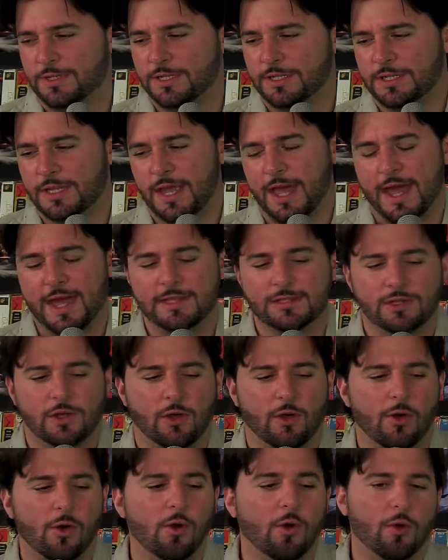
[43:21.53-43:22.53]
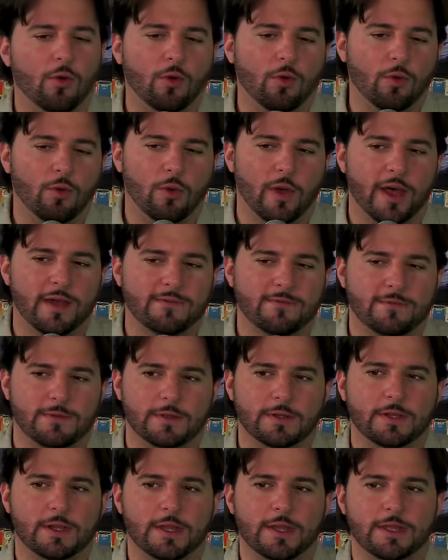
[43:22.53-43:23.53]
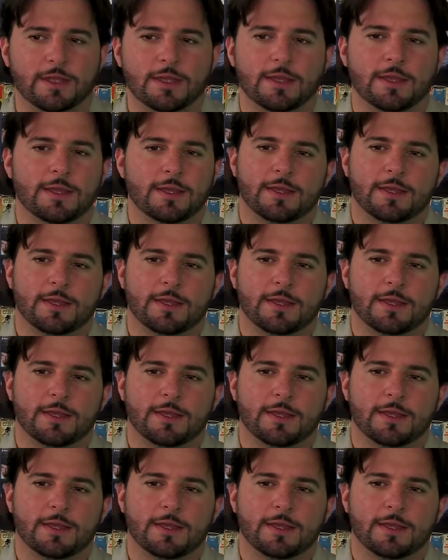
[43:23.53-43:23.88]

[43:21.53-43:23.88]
Just as a whole, I feel like...